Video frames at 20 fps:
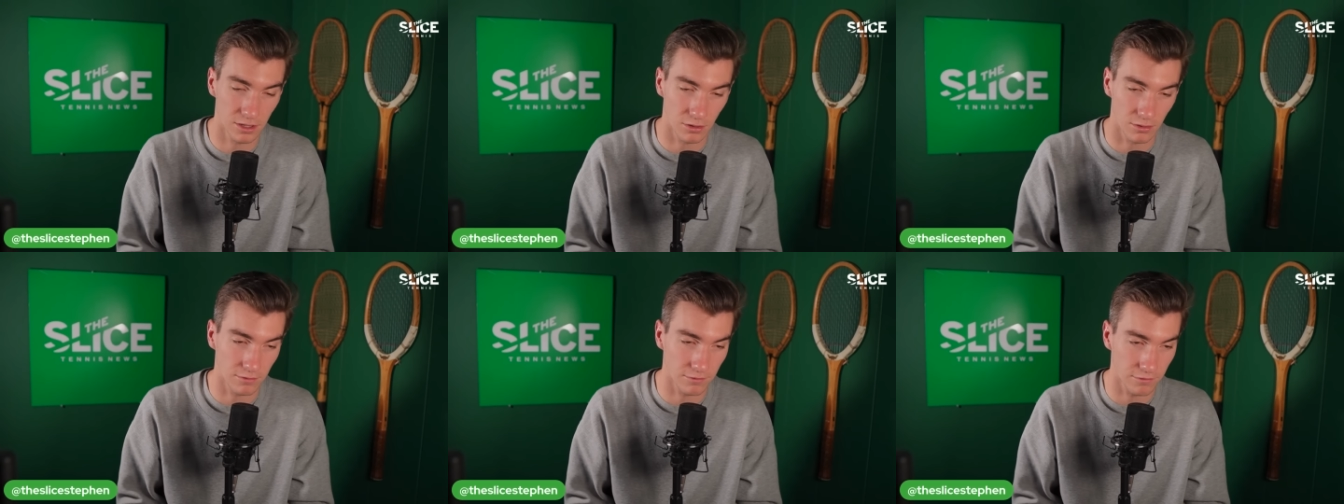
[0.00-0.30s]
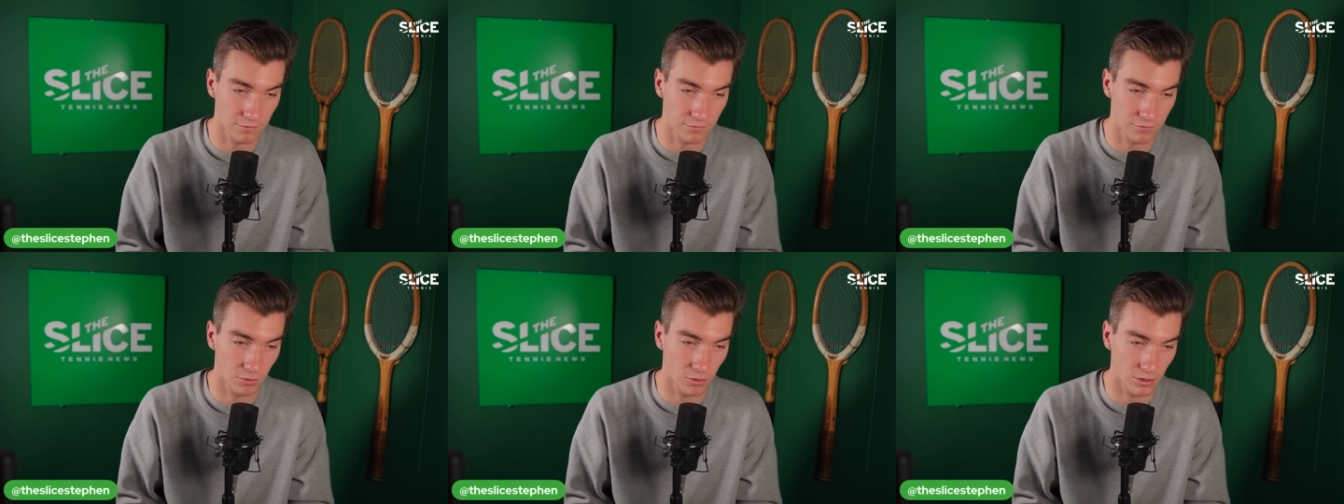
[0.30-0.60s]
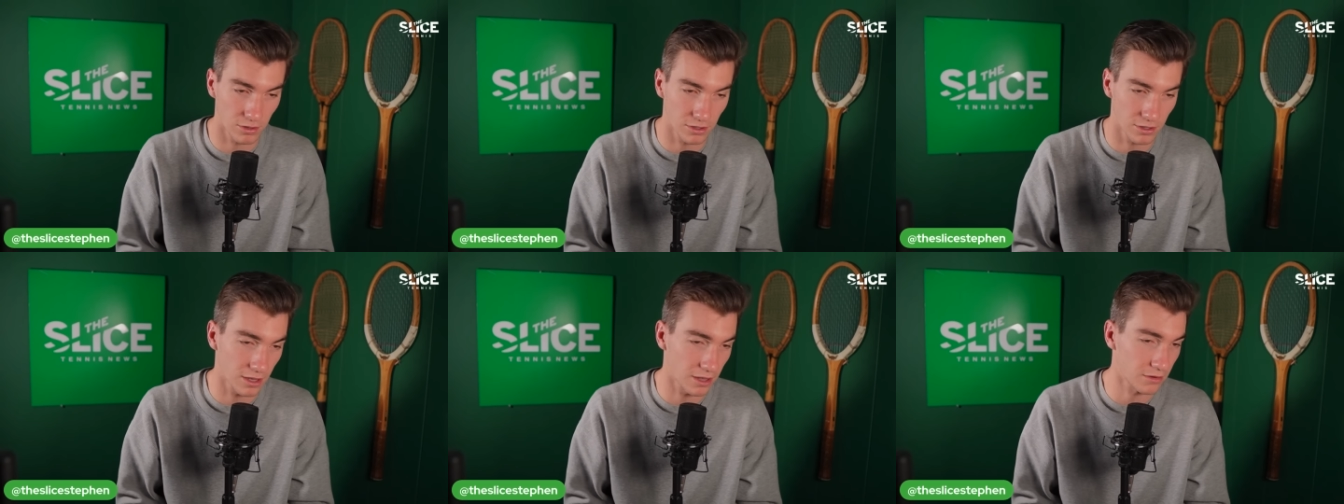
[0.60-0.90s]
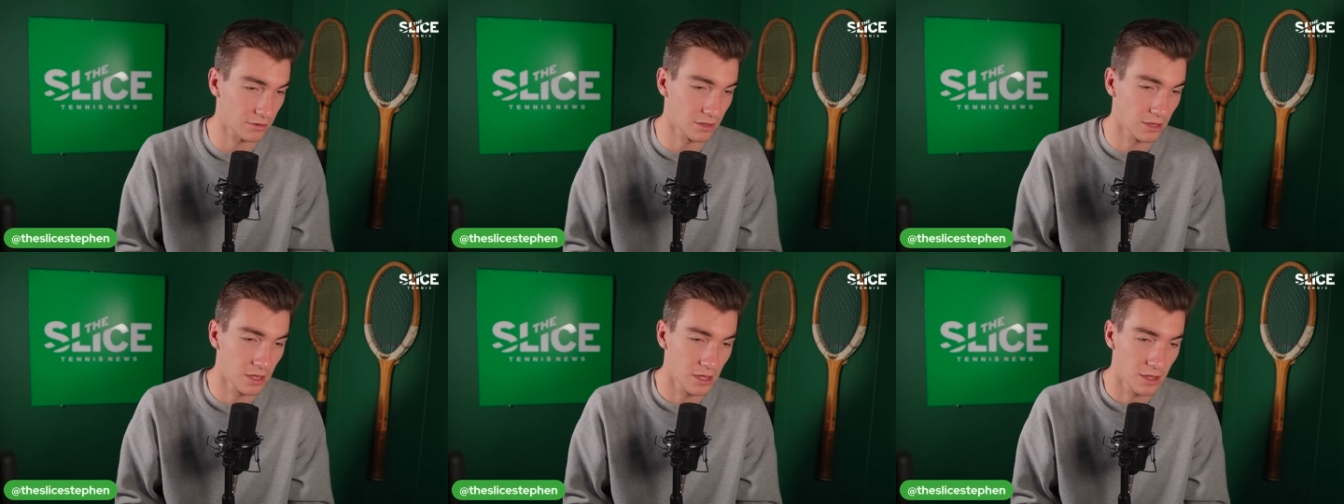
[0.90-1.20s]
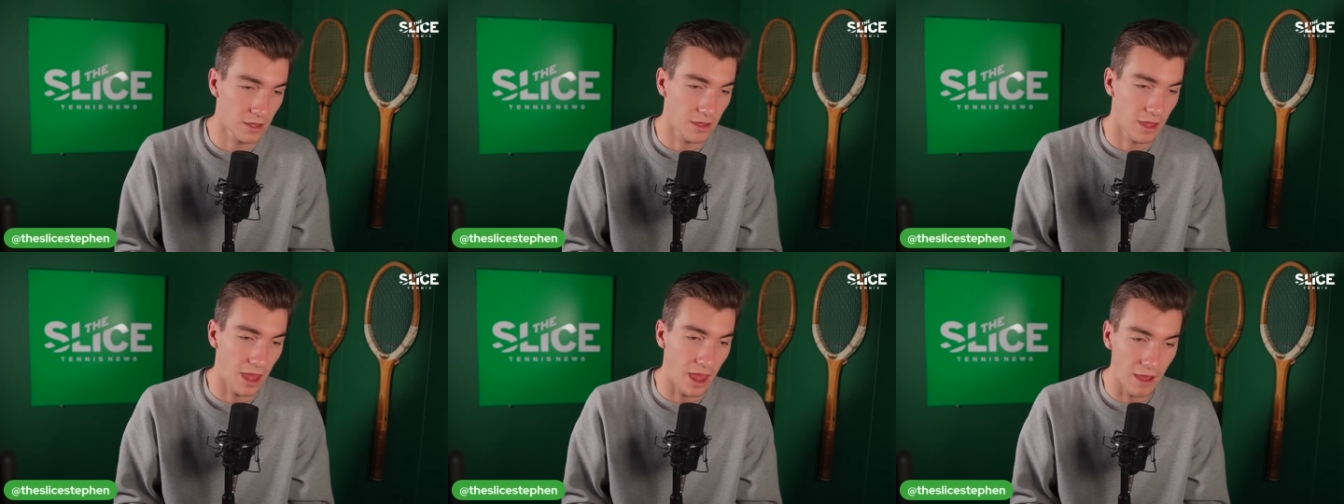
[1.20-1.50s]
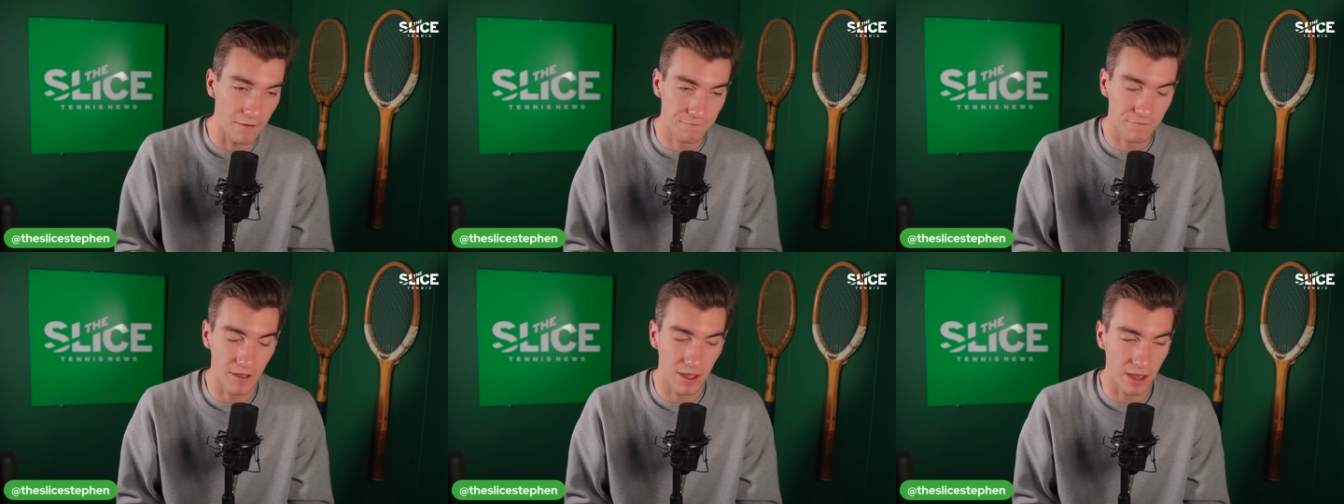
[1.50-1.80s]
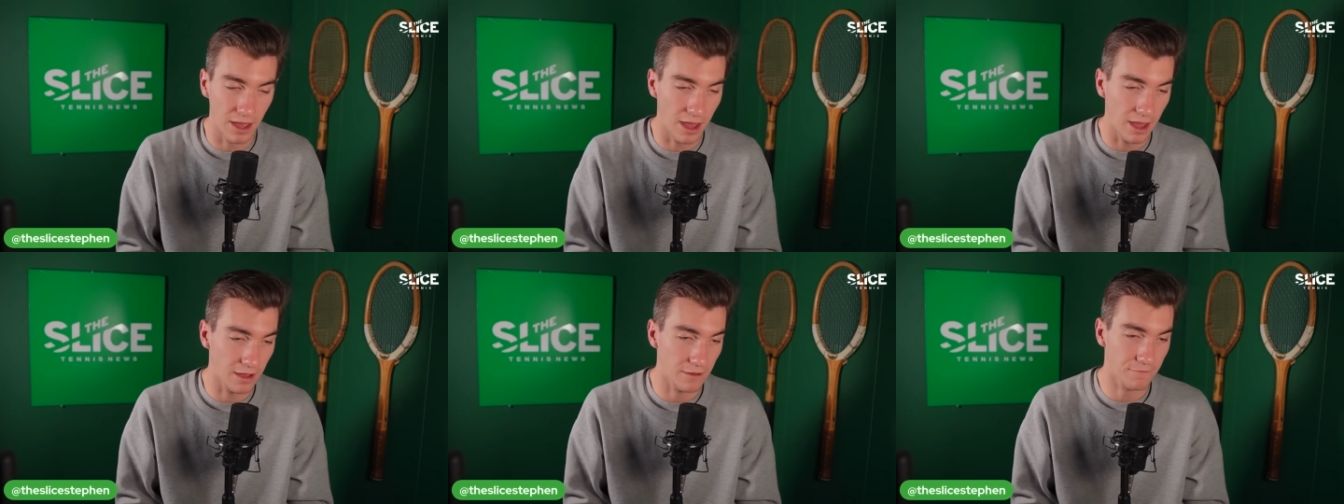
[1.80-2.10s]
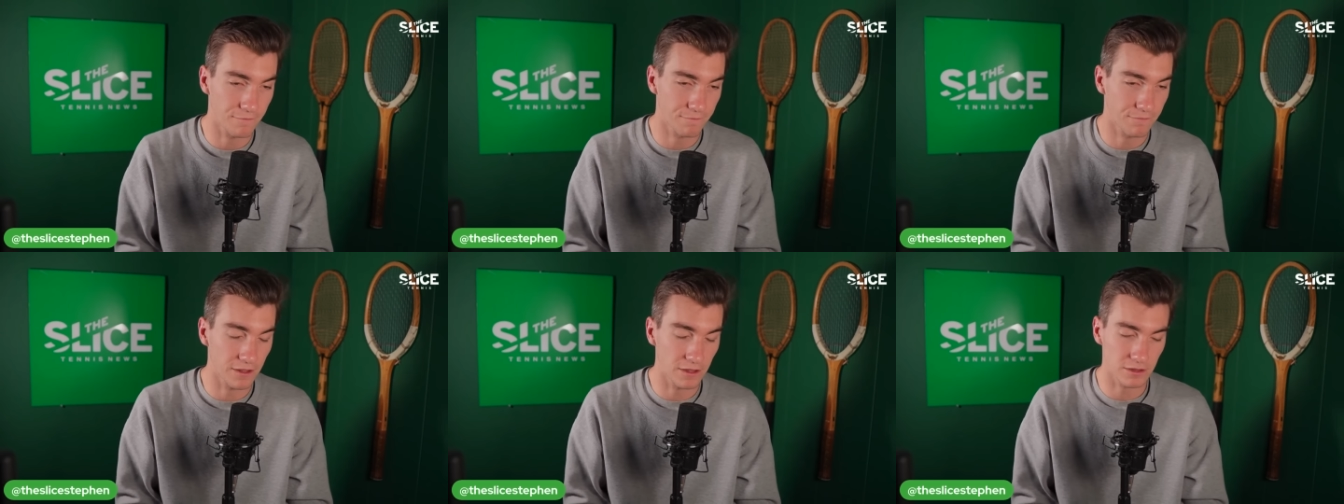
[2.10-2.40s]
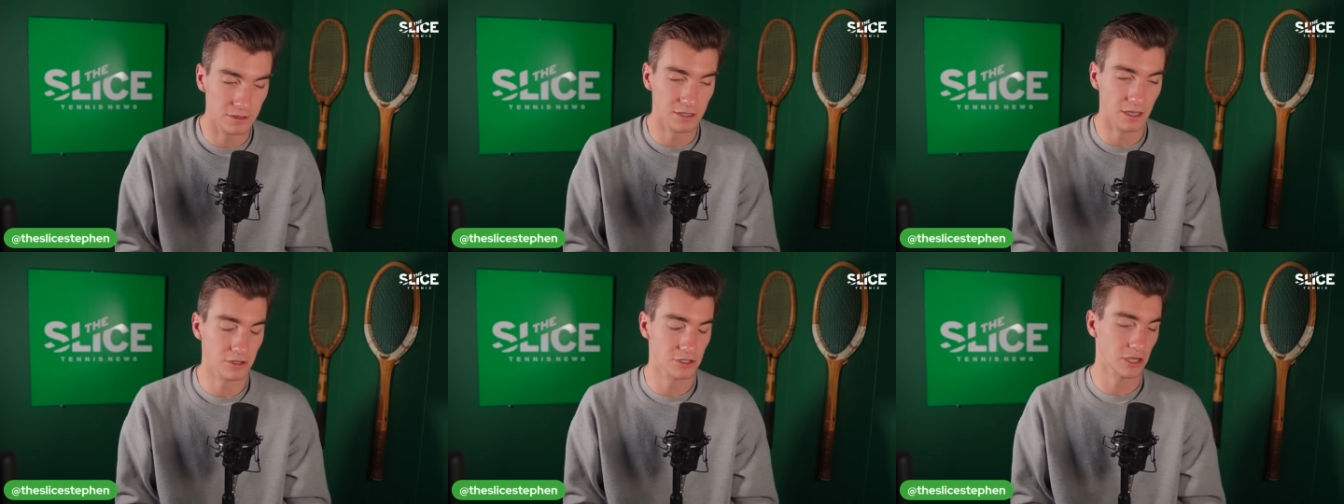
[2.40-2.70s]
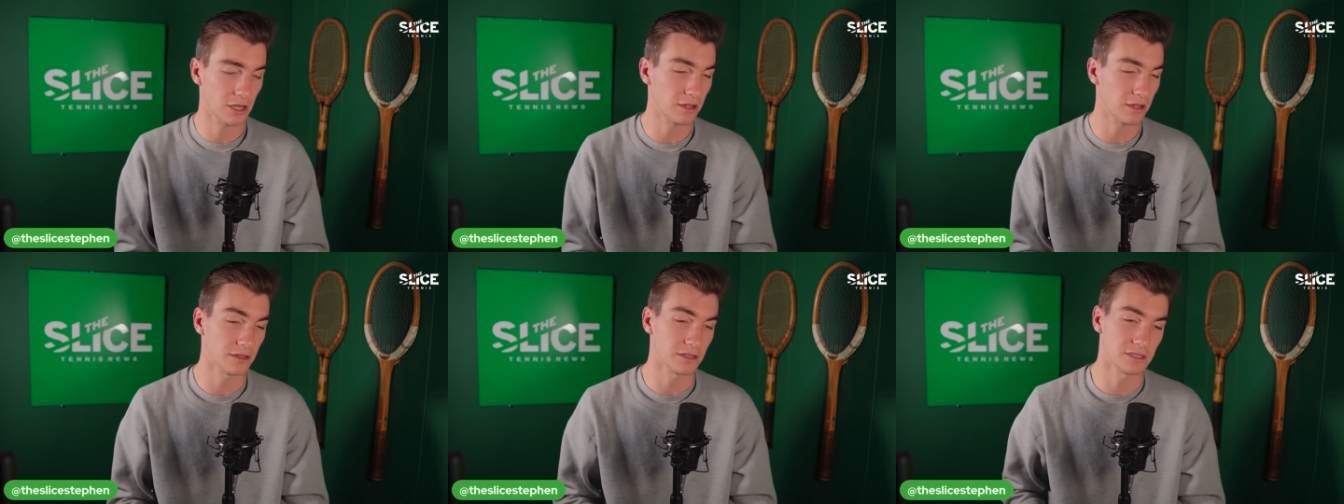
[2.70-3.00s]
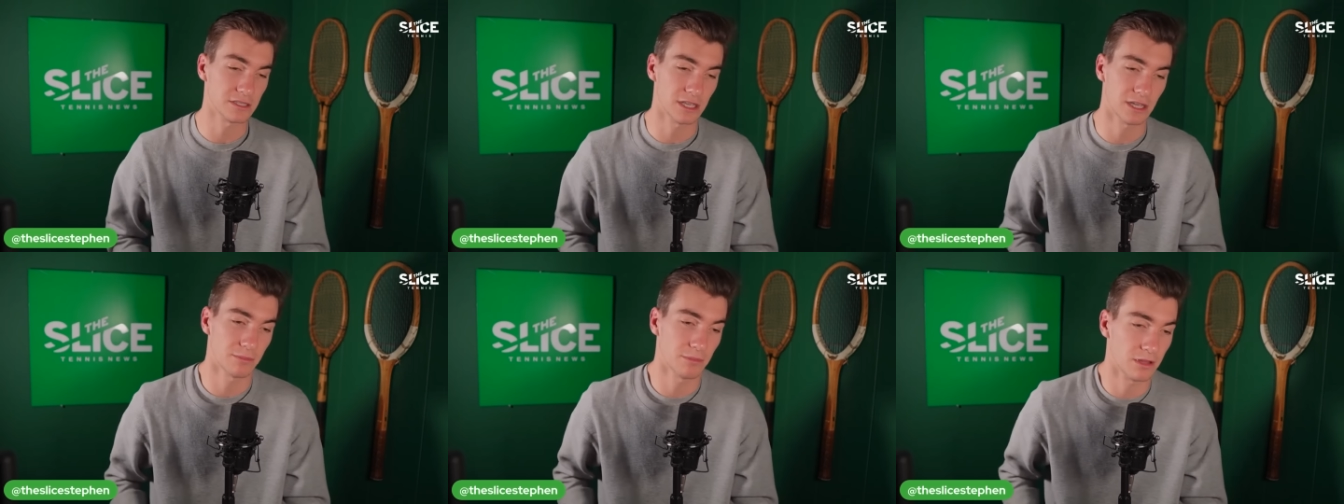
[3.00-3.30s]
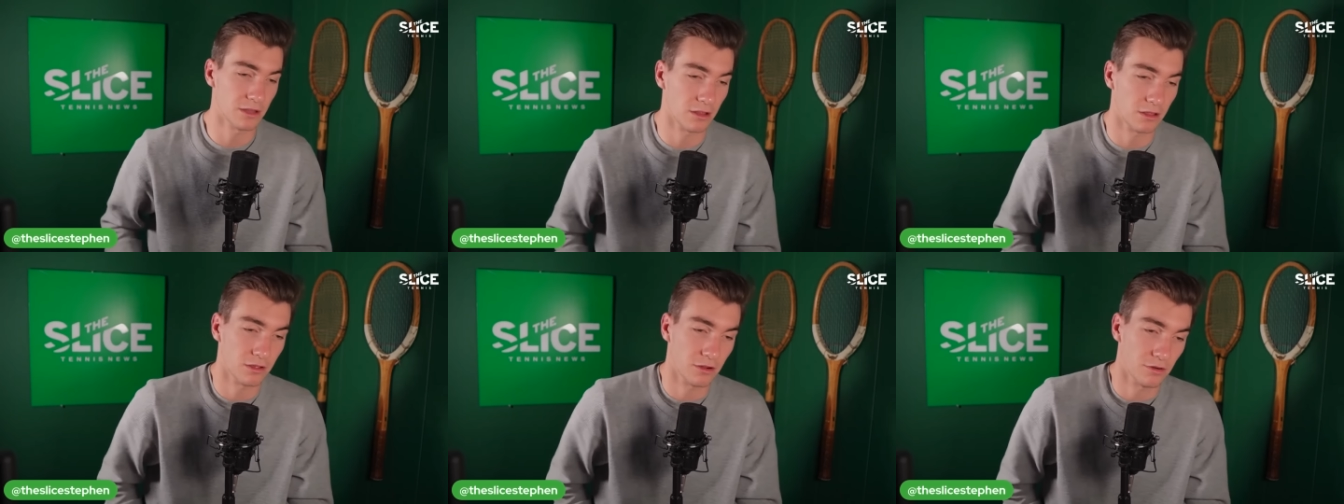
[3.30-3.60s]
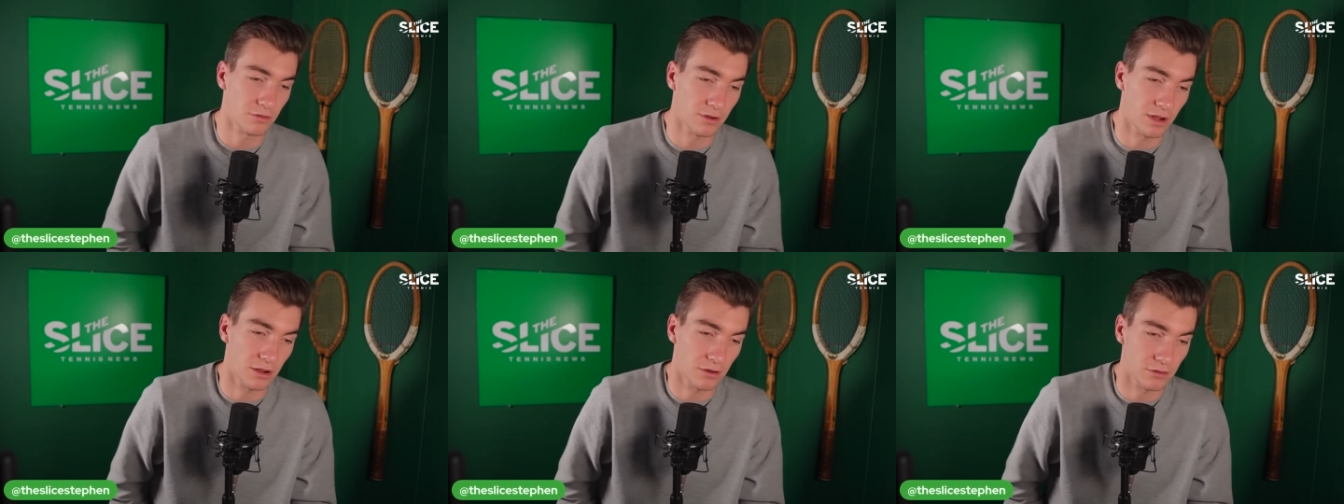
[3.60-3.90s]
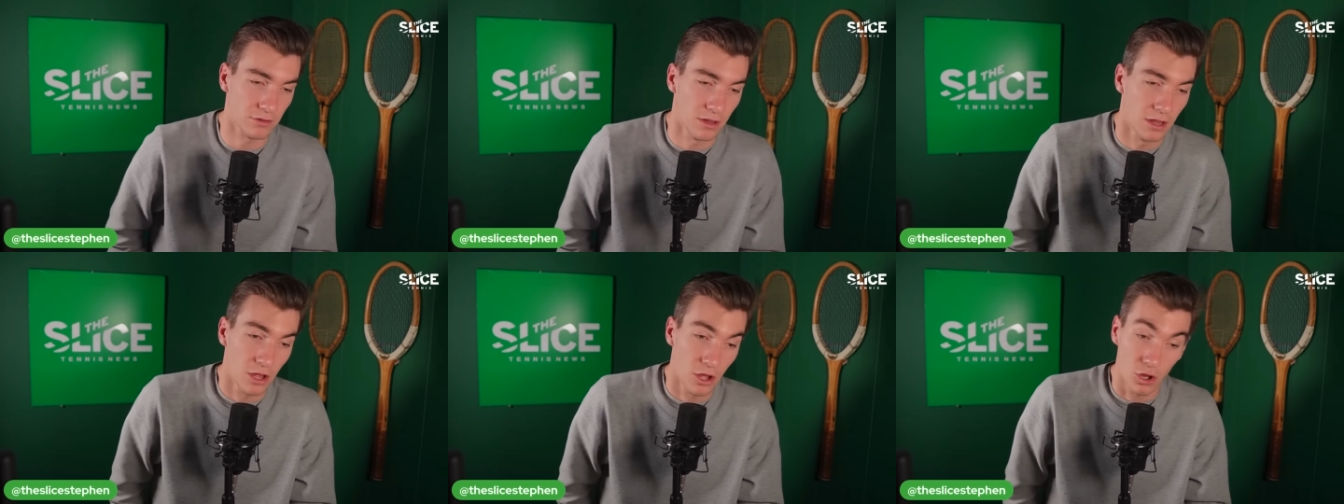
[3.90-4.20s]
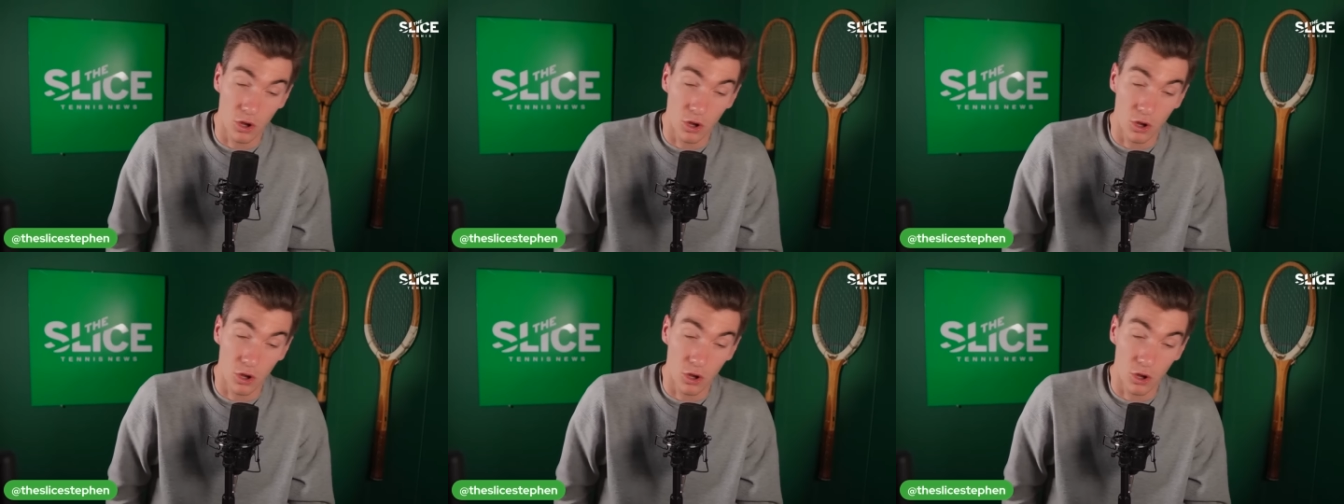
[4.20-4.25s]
You got FAA, Felix Auger-Aliassime in the third round,